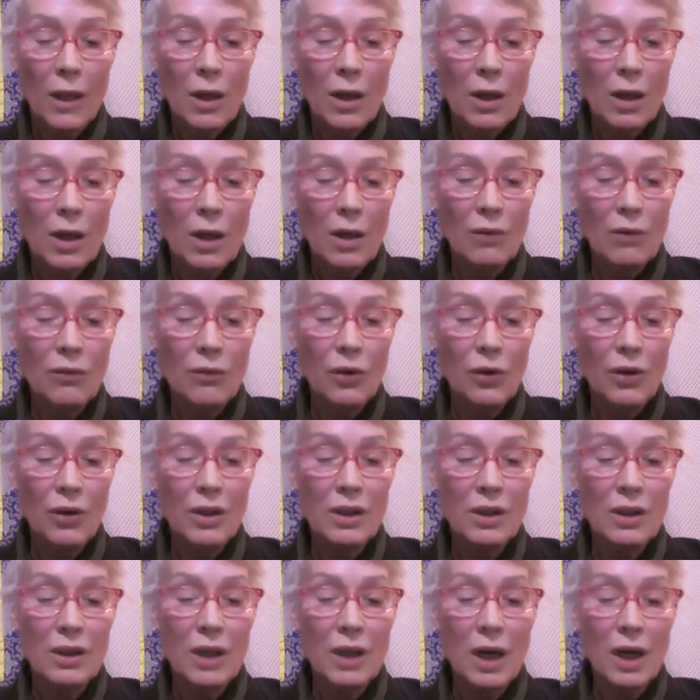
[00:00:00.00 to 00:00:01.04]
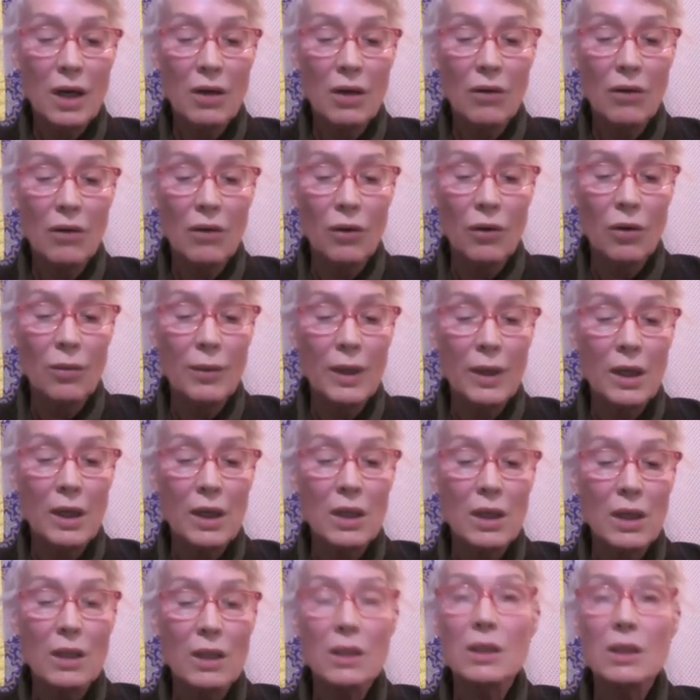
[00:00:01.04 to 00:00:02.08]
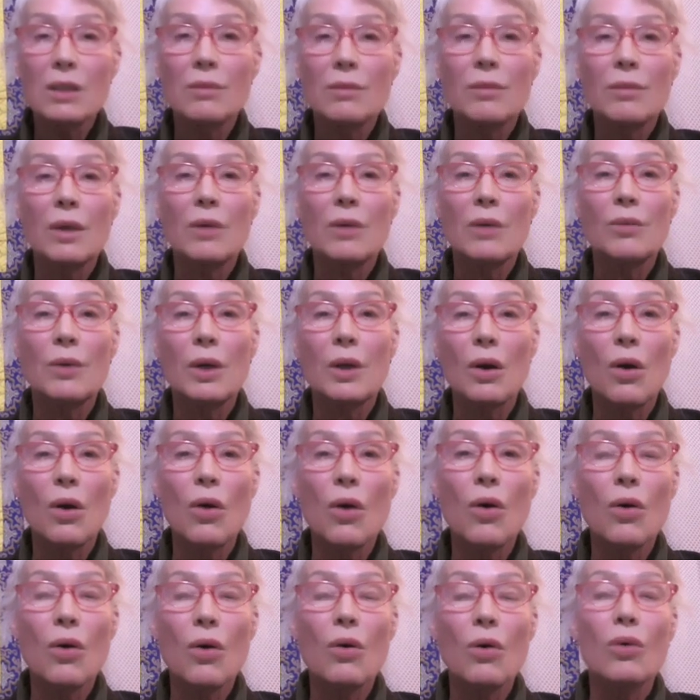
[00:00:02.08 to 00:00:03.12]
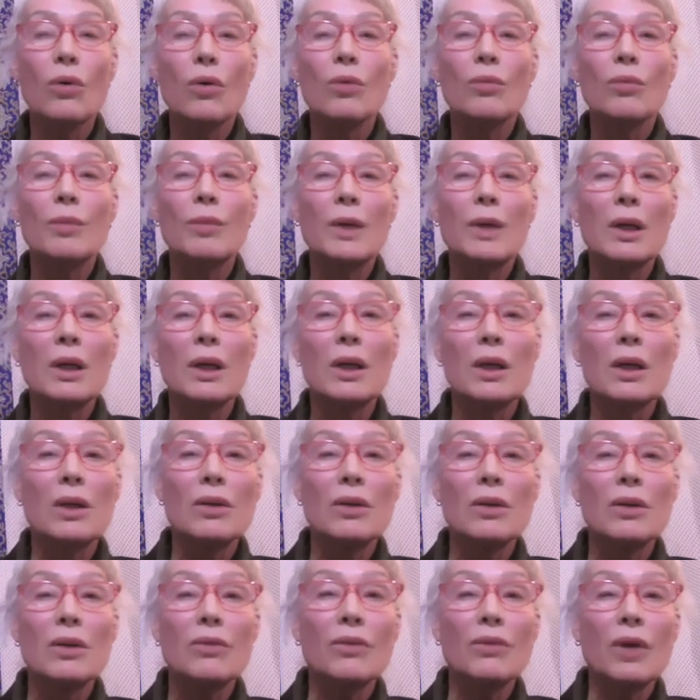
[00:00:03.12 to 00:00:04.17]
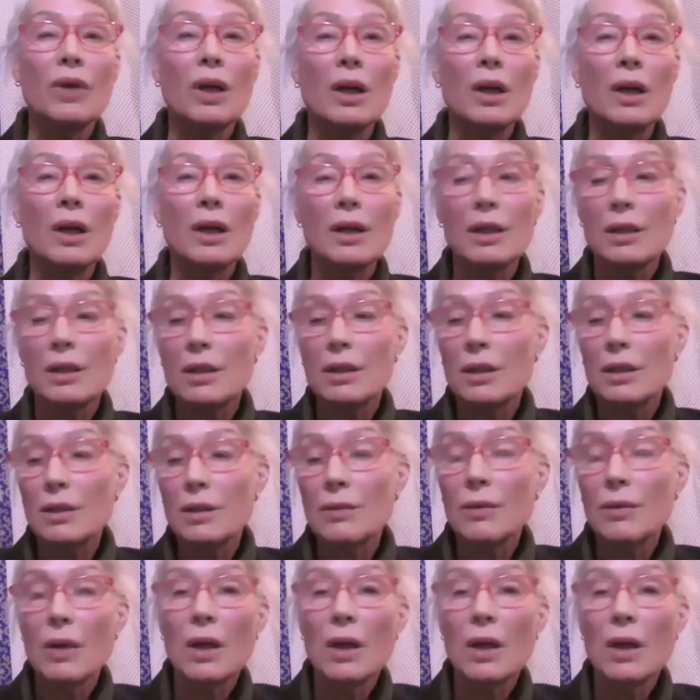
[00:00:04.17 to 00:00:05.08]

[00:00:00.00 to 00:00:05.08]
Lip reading: And for the sake of all beings, may we all be realized.